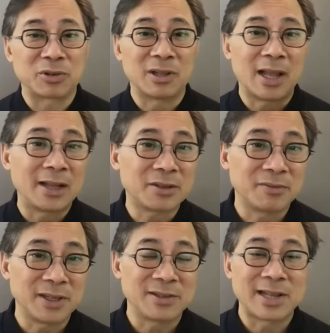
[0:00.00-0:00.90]
There's
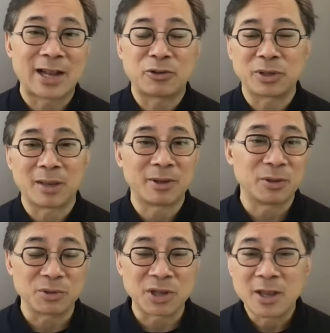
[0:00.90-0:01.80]
lots of these natural
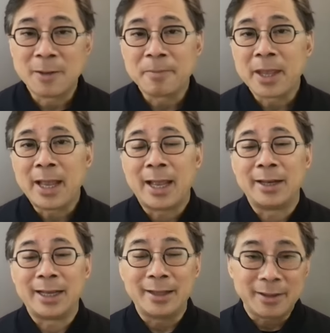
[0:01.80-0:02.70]
chemicals.
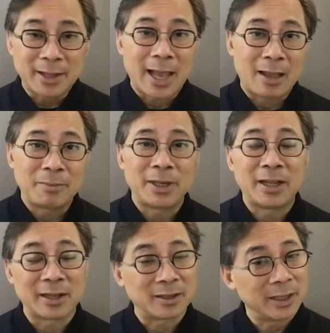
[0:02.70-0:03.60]
And in the lab
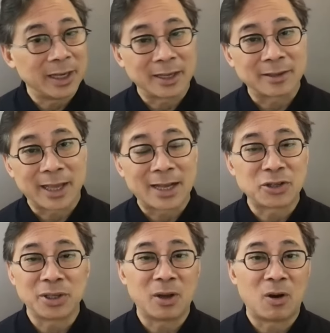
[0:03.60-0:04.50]
and in the clinic, they
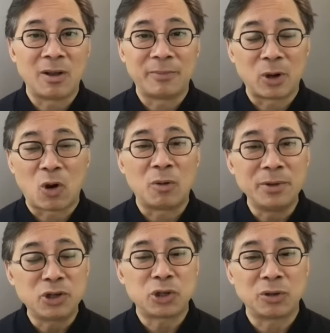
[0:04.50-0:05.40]
actually have
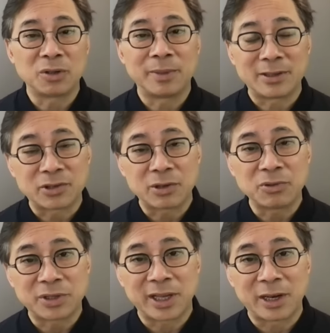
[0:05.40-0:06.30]
been shown to be
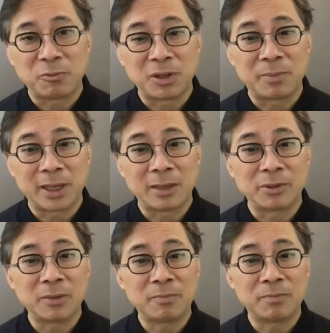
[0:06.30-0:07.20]
associated with being
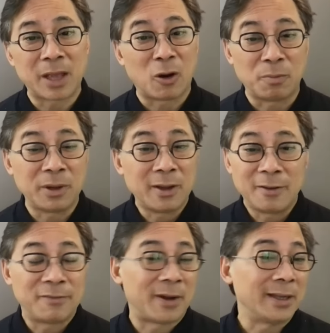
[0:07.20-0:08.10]
able to help
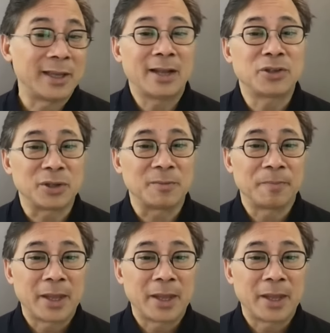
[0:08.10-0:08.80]
fight cancer.